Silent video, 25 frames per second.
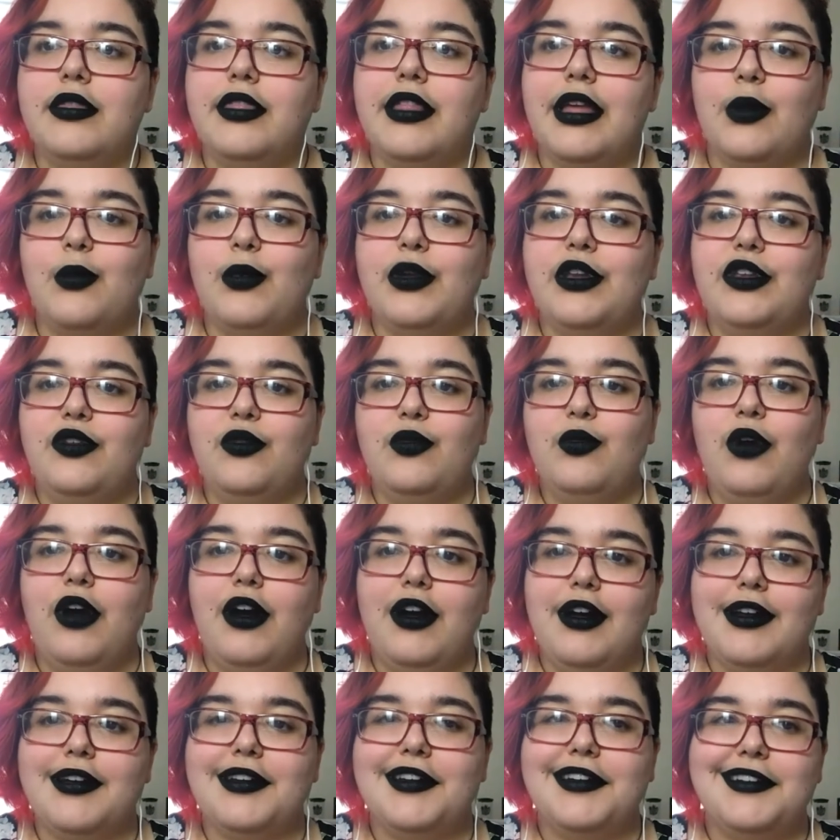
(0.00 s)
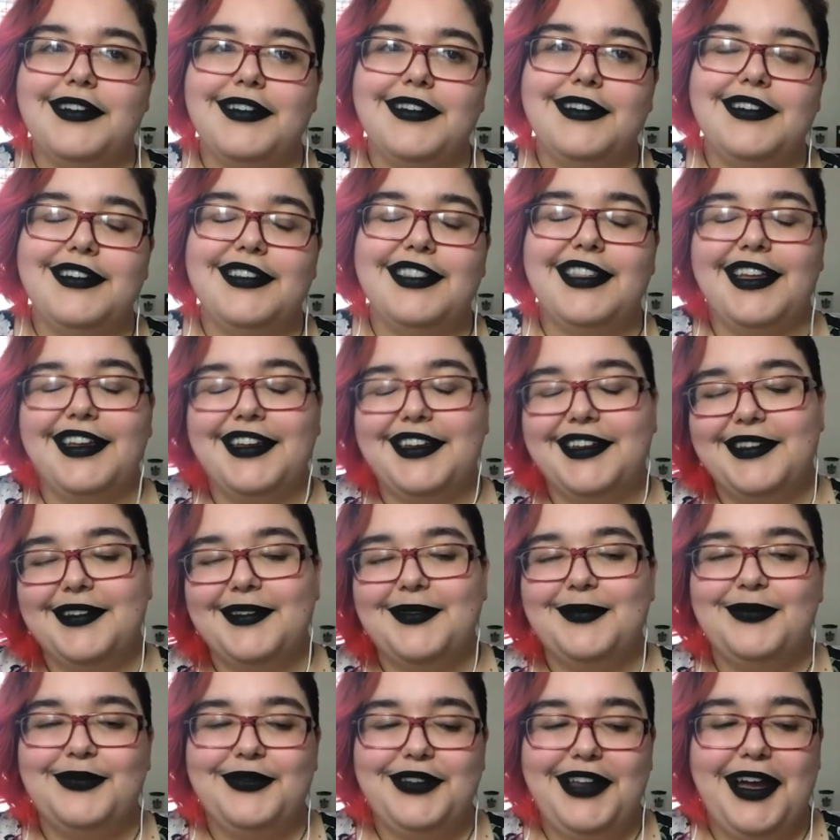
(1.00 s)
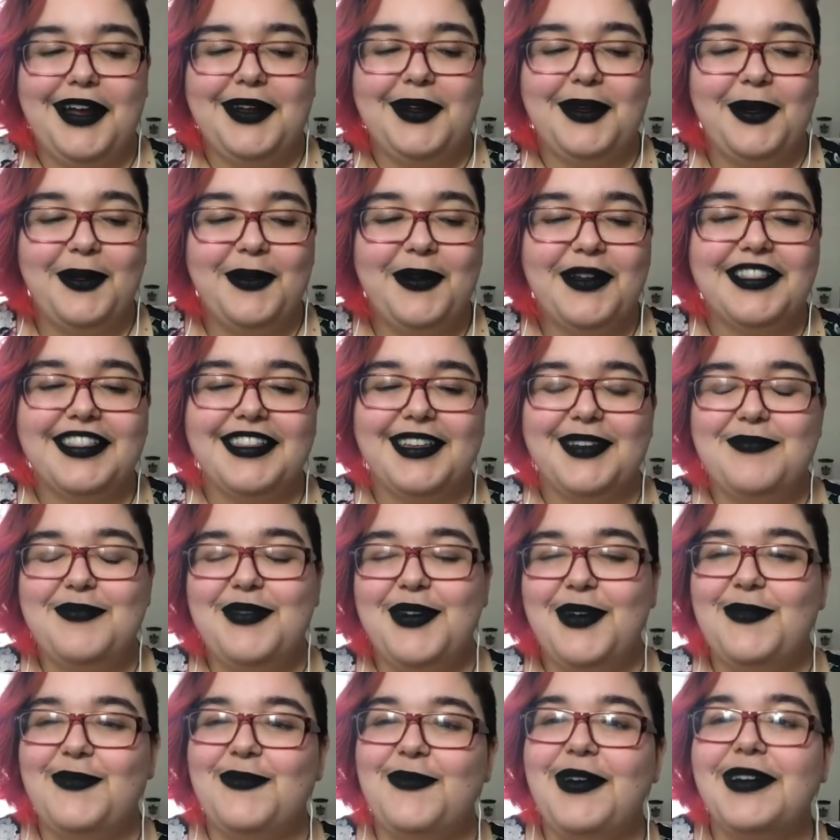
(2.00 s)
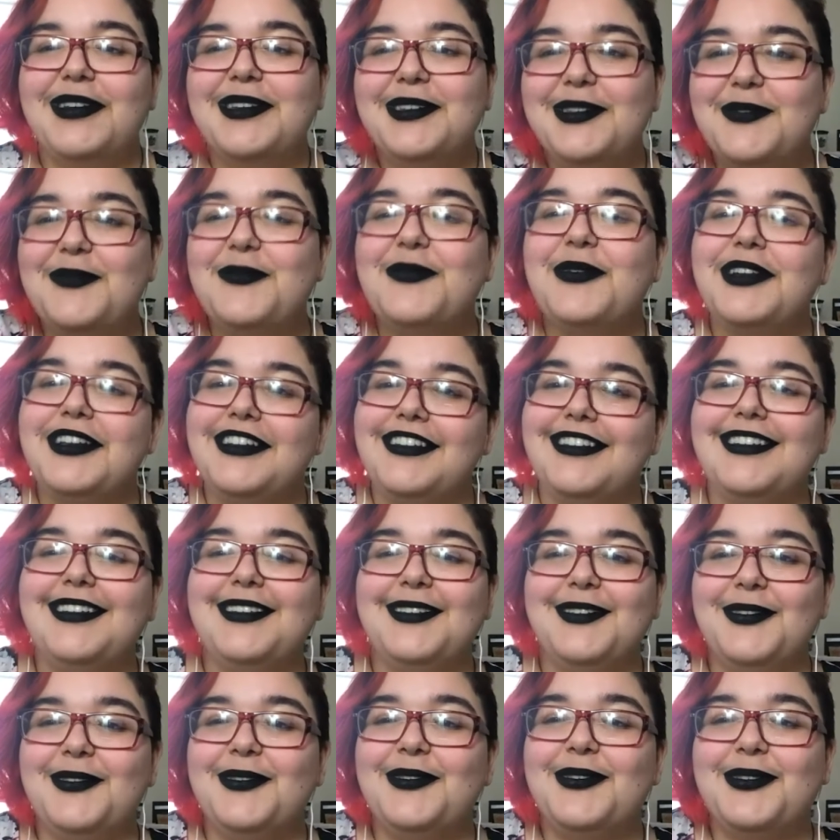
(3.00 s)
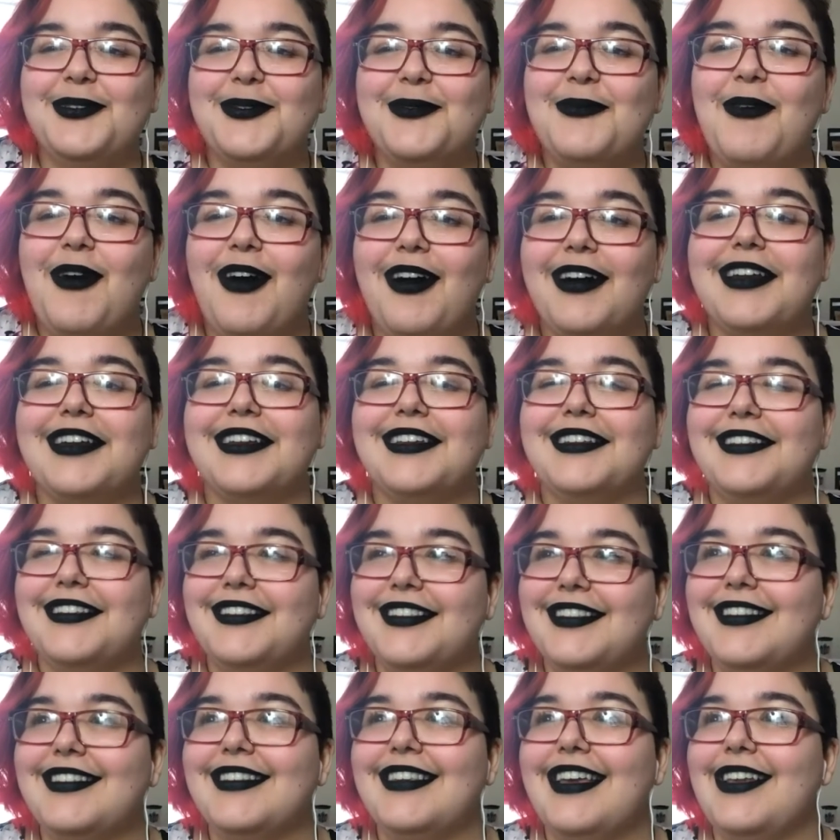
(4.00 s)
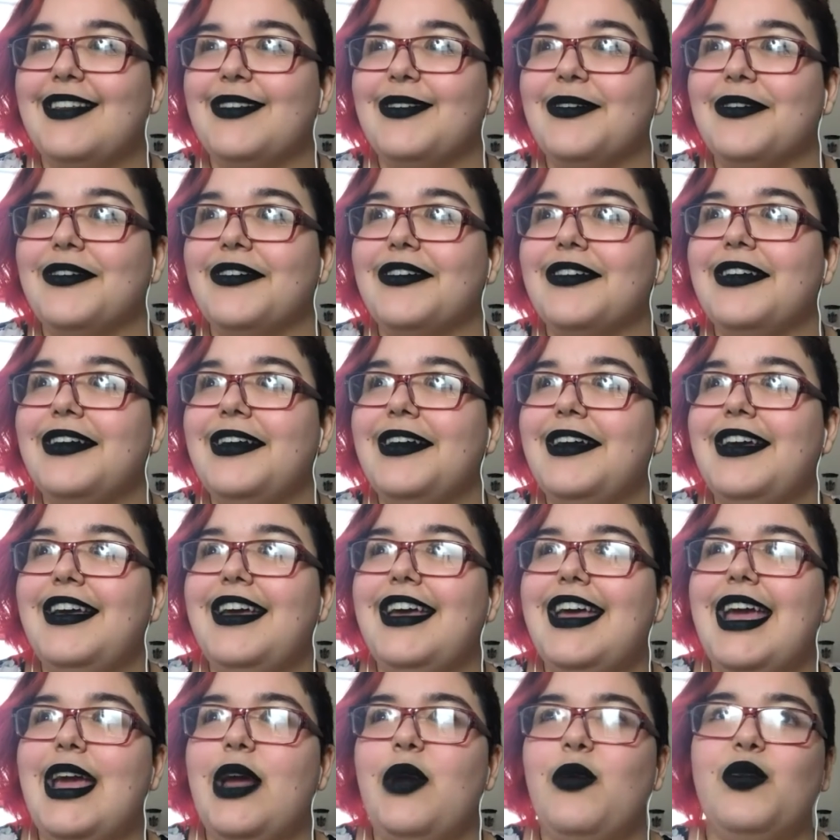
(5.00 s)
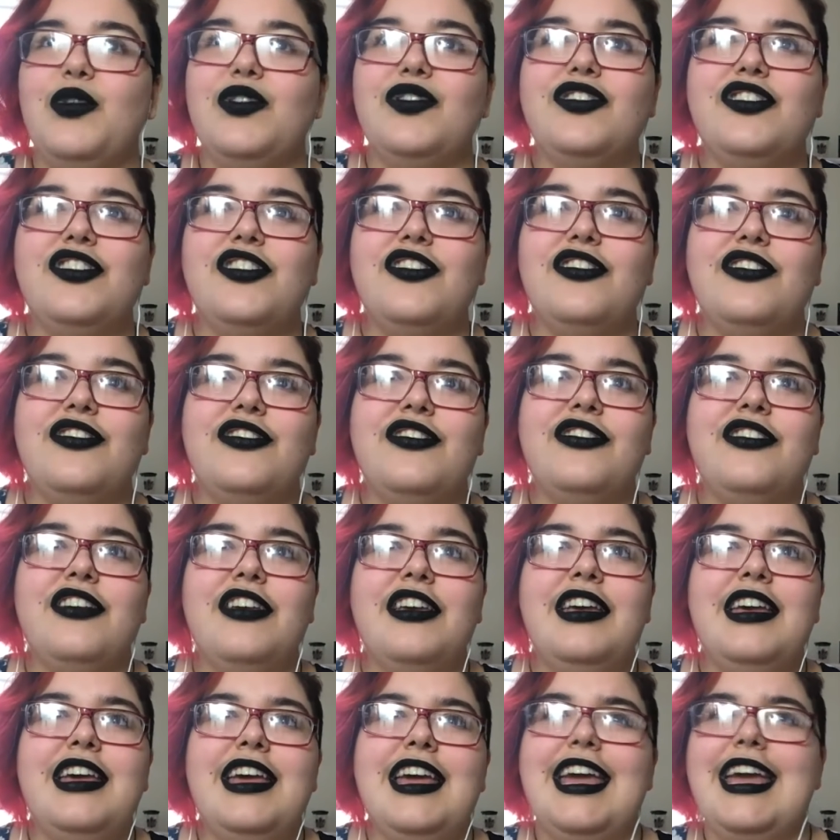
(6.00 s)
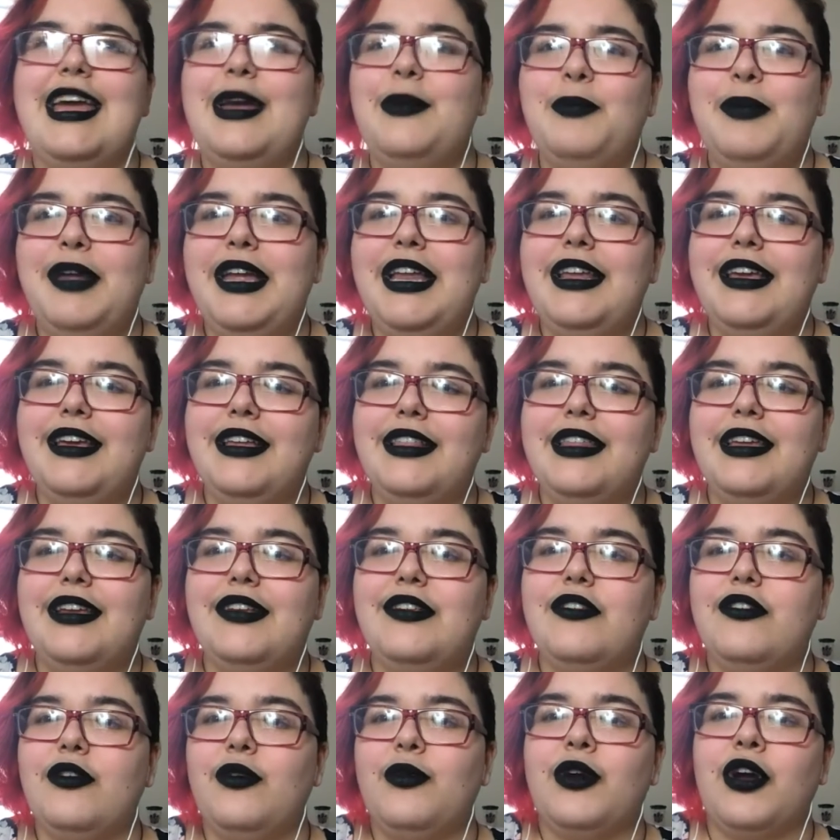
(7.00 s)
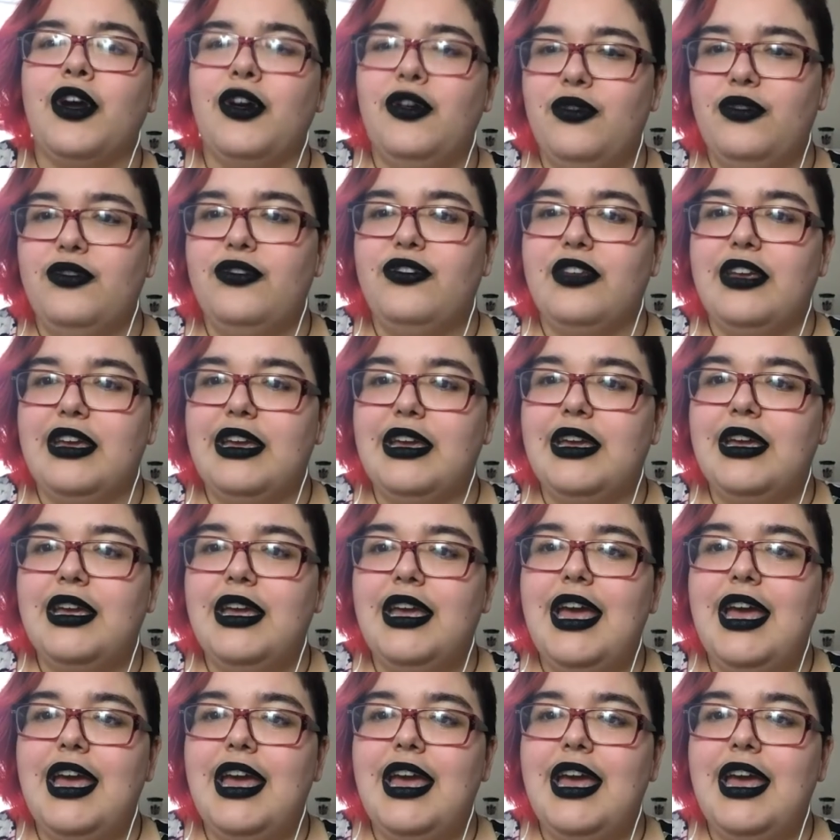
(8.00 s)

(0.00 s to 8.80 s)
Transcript: Like when you walk, like not currently, but when you would used to walk into the center, it was just immediately so cozy.